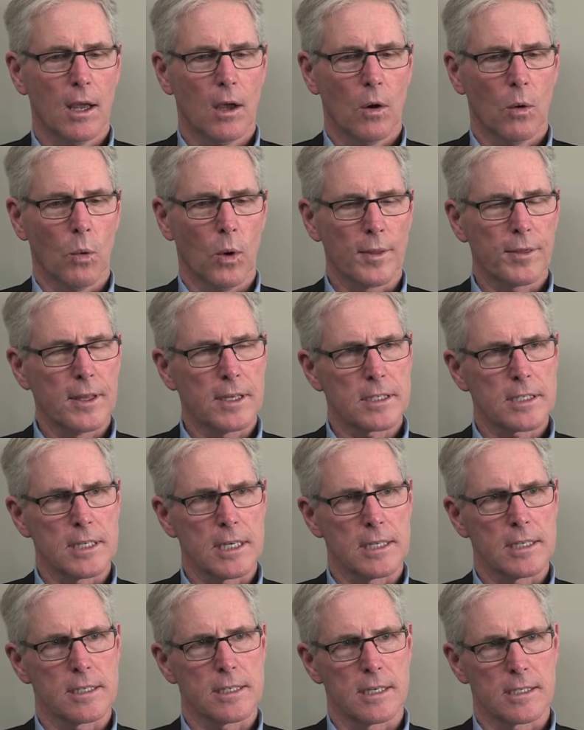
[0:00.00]
What this
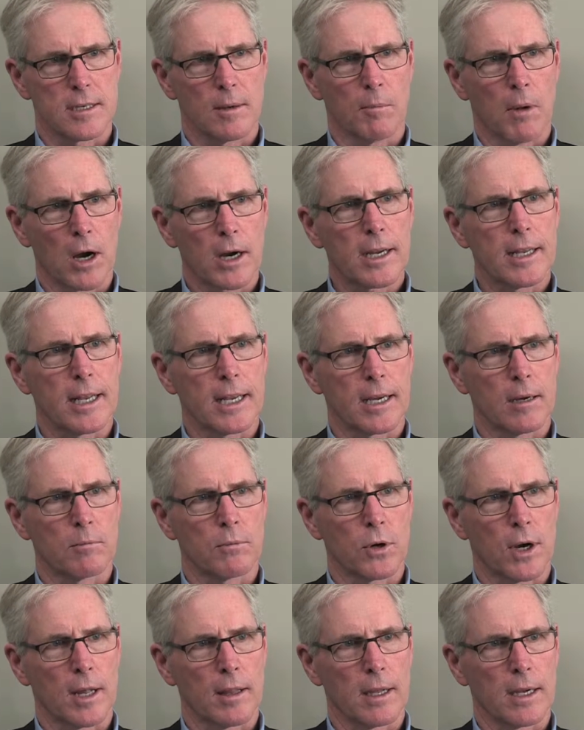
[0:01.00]
is a marketing
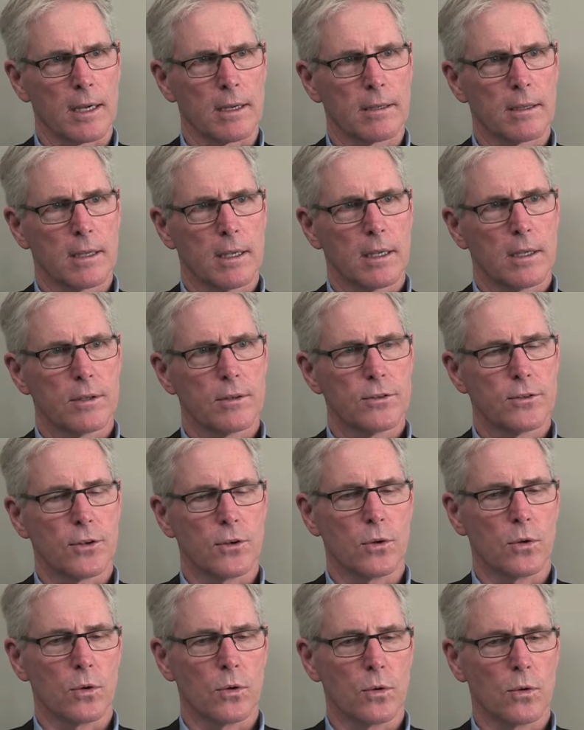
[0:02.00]
umbrella
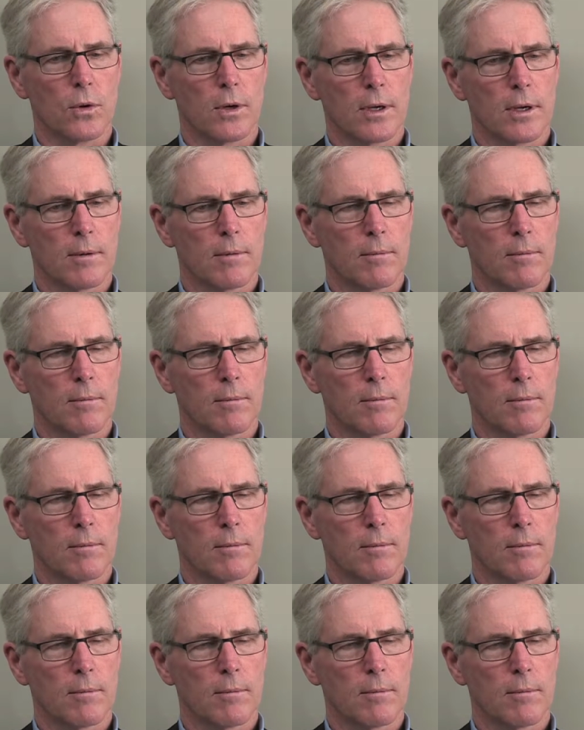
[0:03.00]
to